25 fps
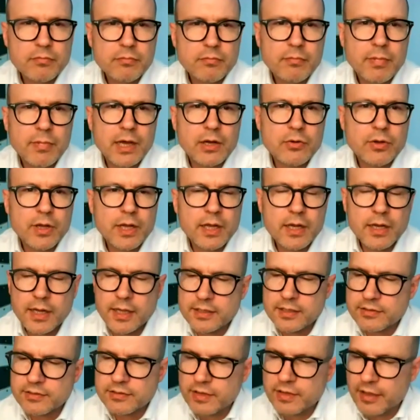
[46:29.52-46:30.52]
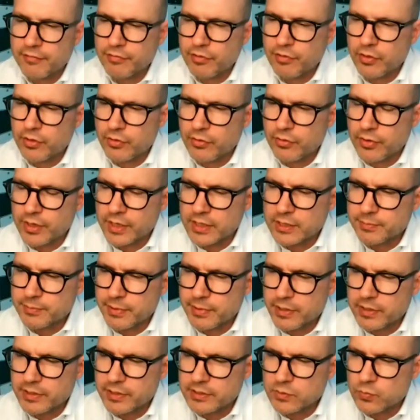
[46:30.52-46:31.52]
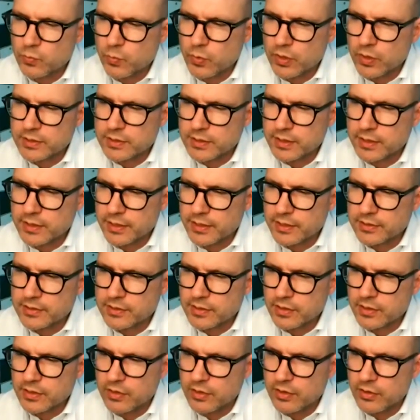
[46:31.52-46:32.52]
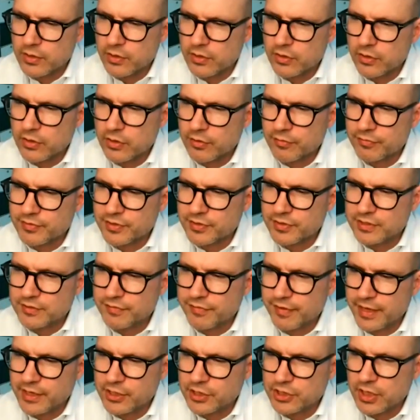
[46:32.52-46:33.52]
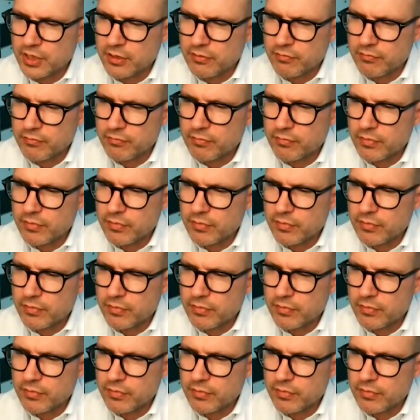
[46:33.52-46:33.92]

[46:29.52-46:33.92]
Manuel, have you experienced worsenings of dysphagia?